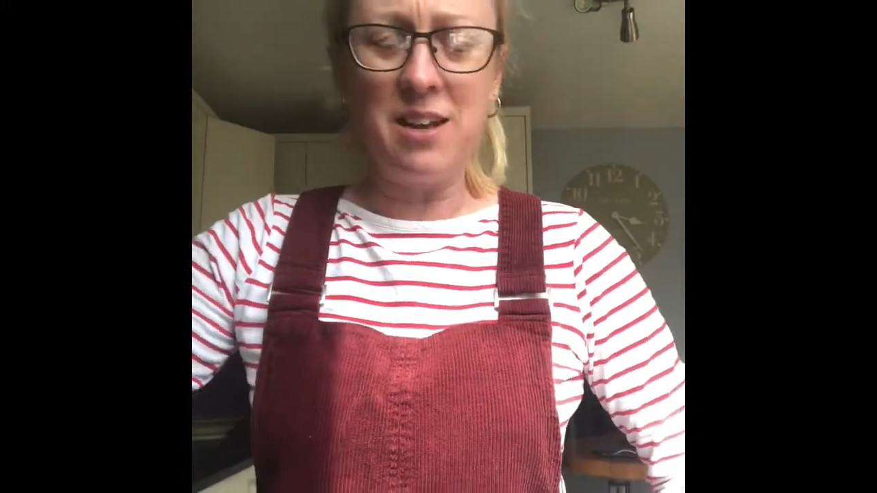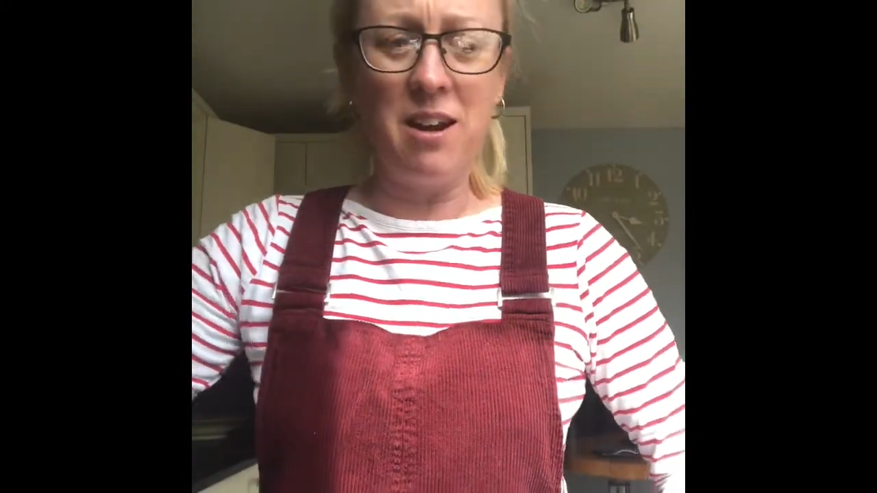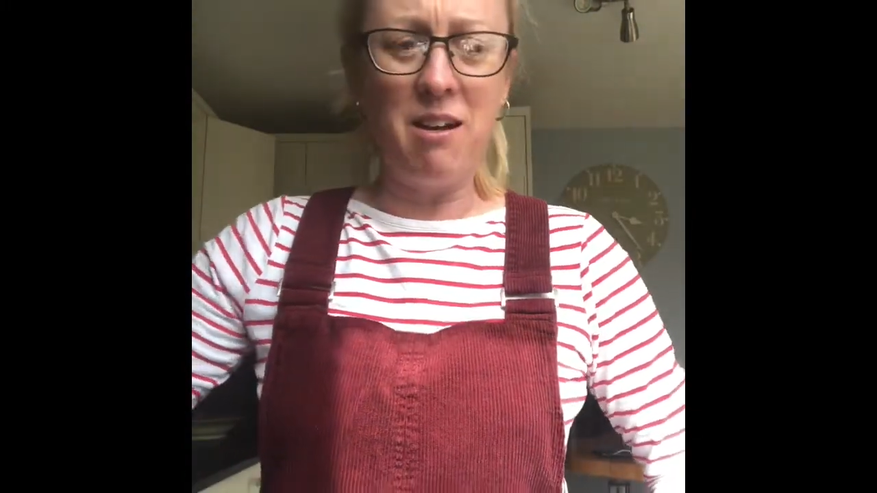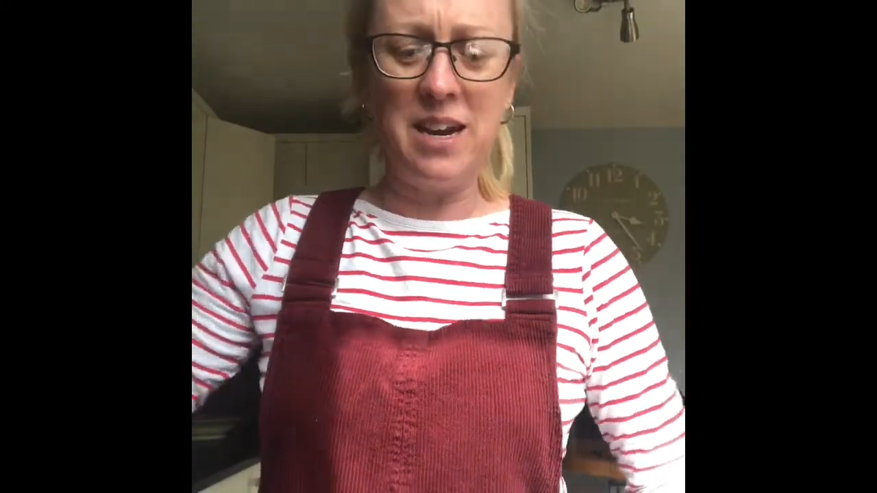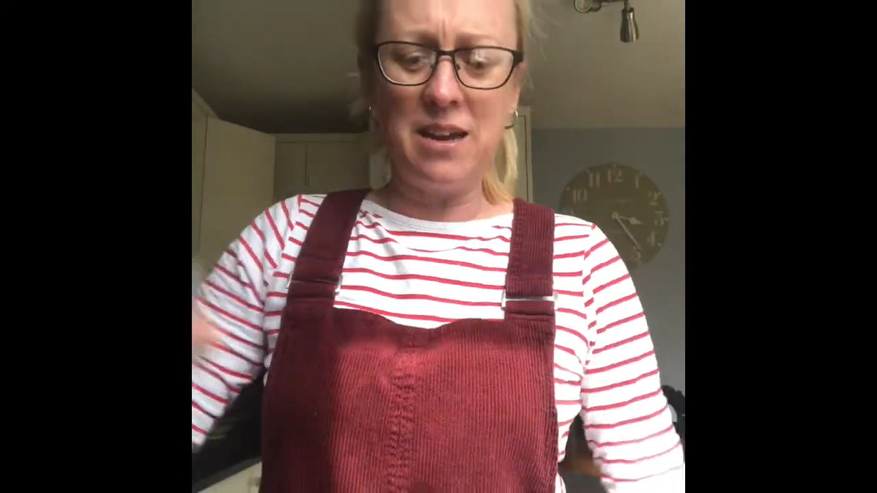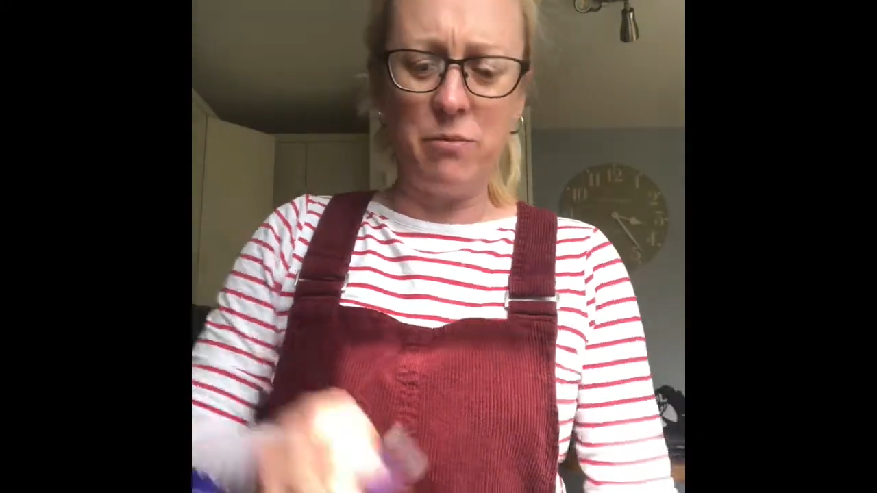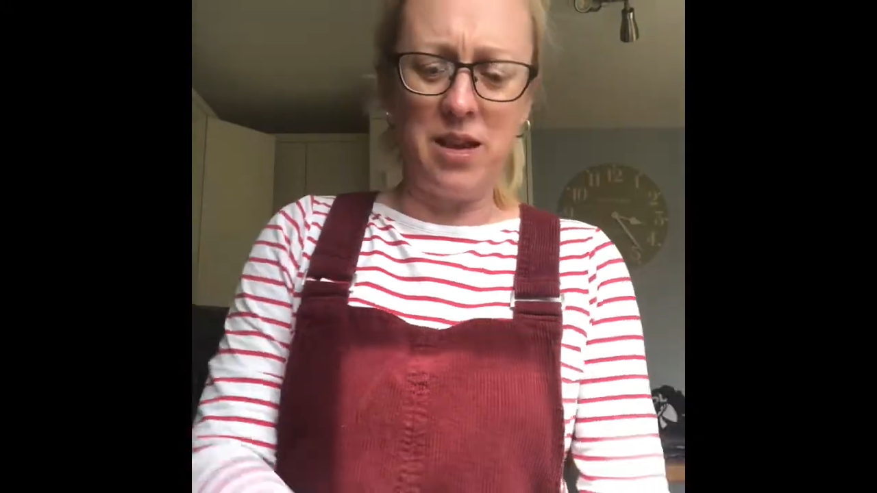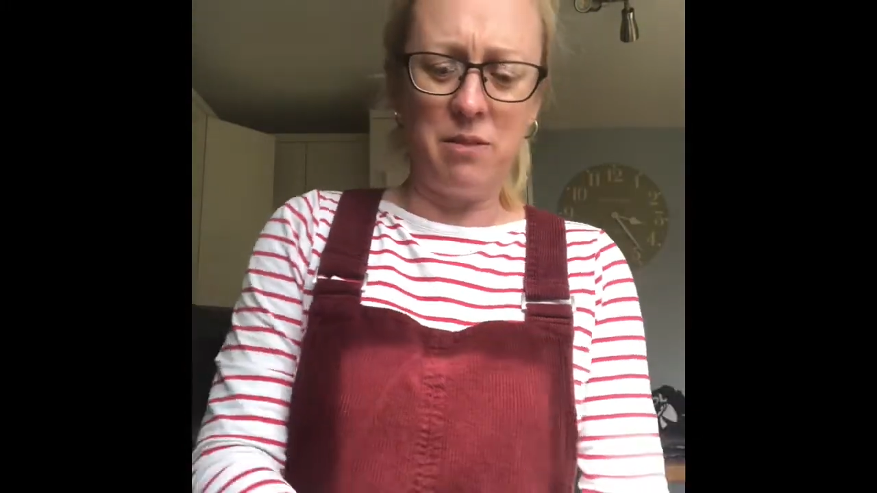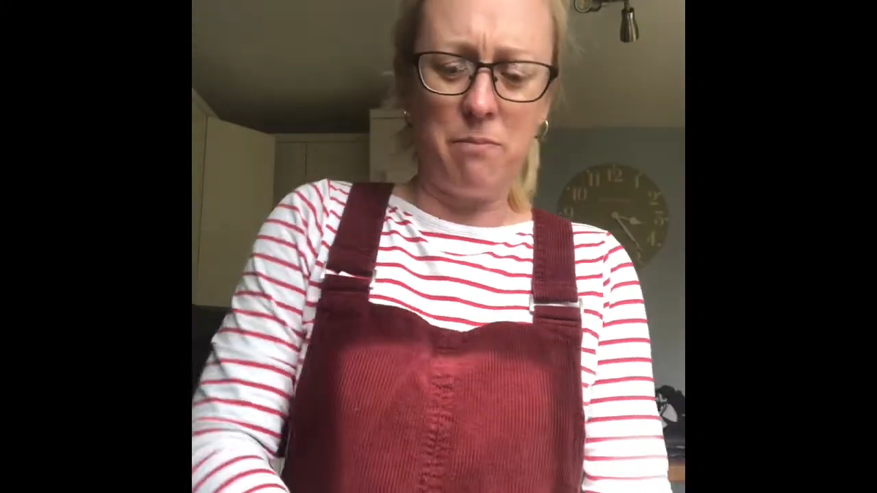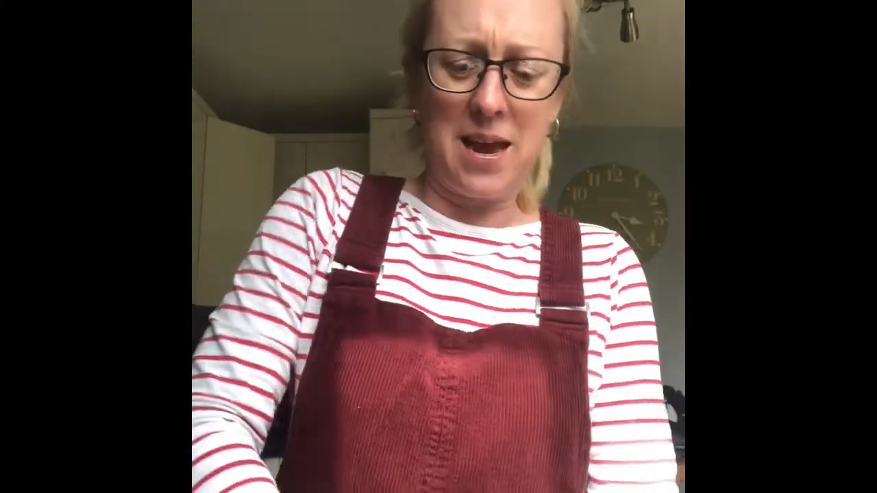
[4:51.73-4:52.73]
line it
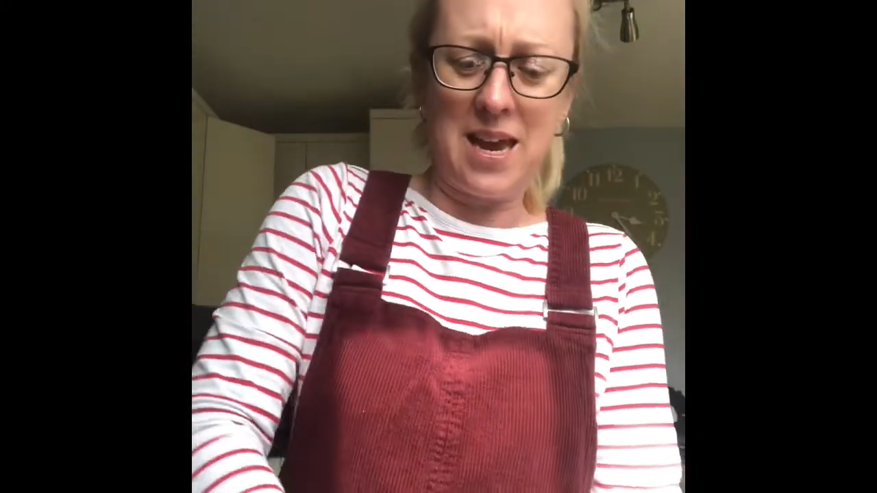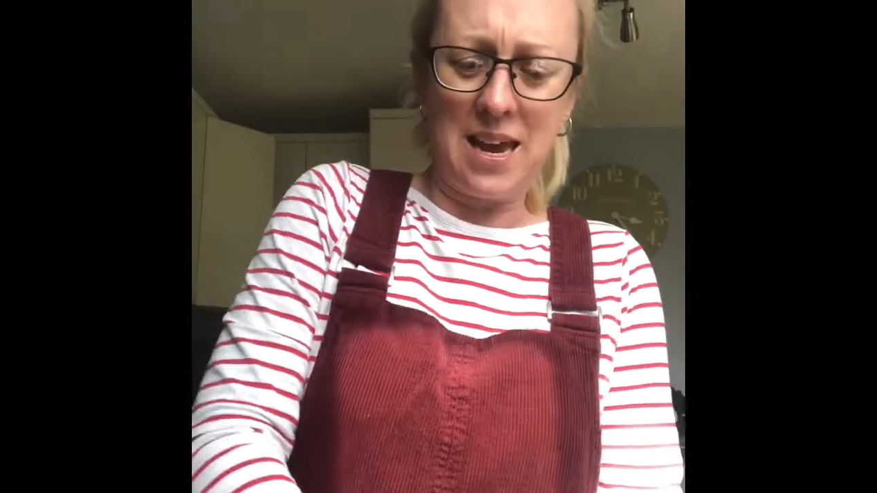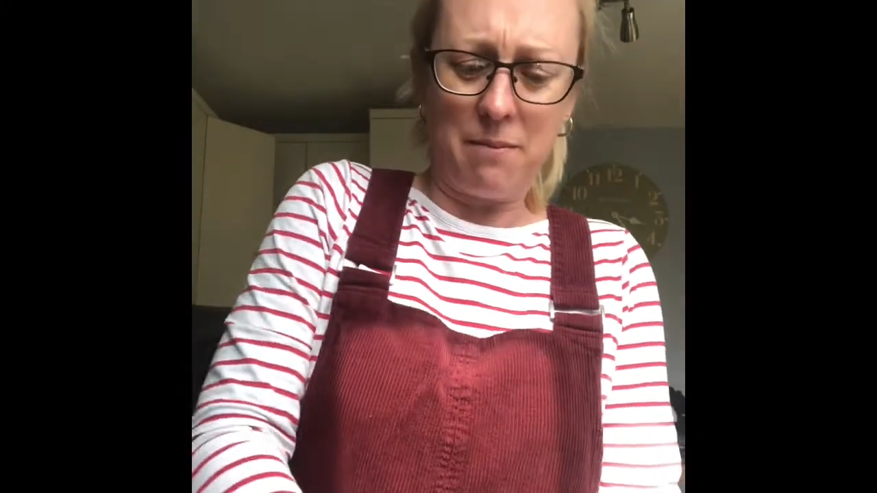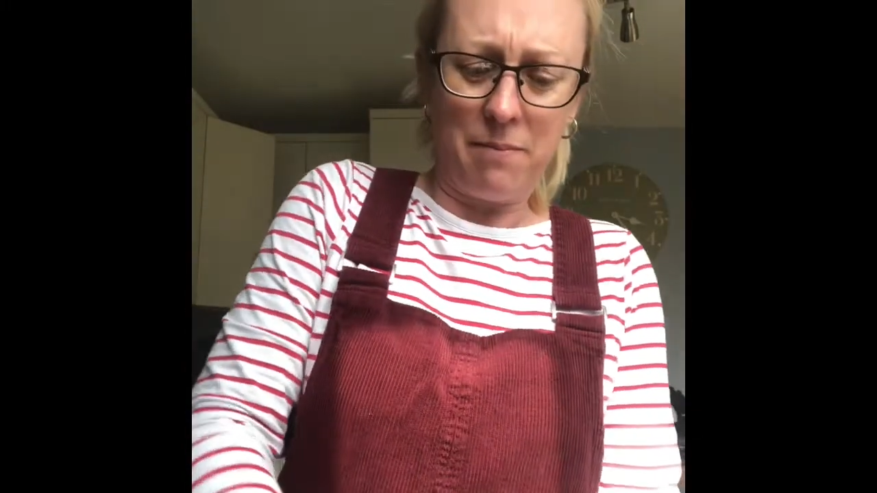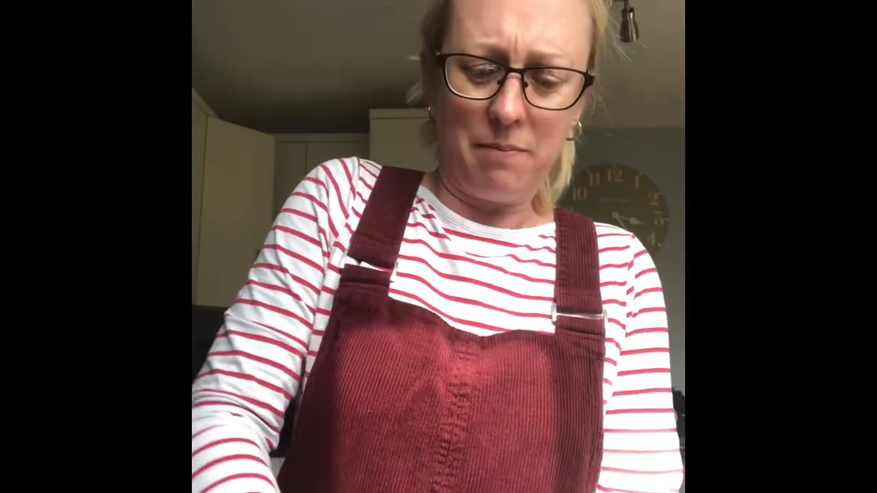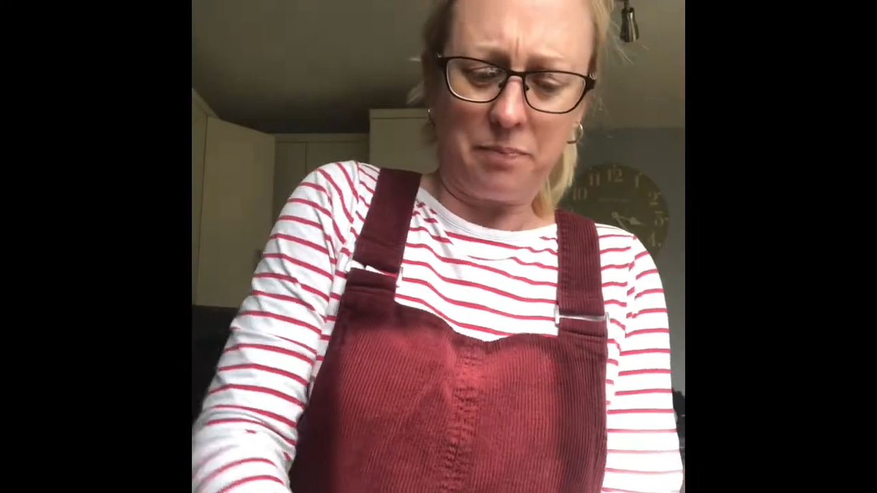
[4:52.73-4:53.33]
with baking